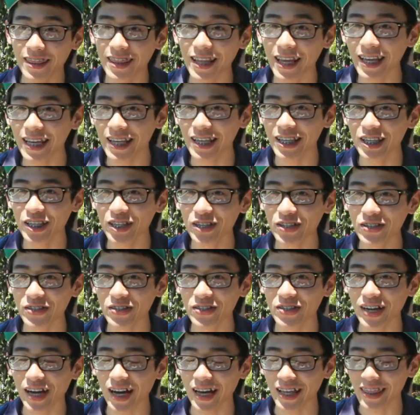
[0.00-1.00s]
Thank
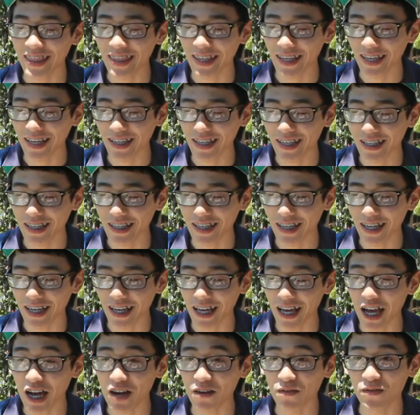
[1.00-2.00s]
you. I think
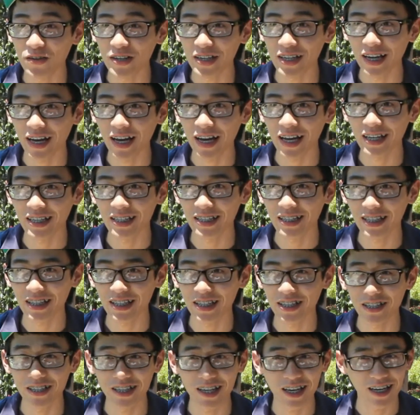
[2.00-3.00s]
every guy should
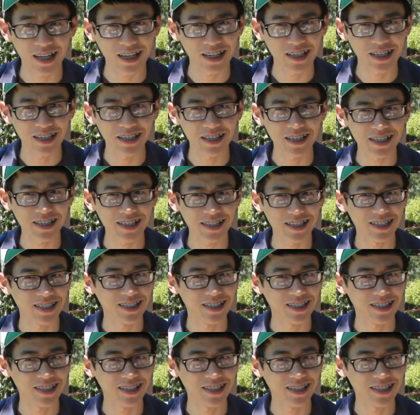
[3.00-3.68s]
learn how to cook.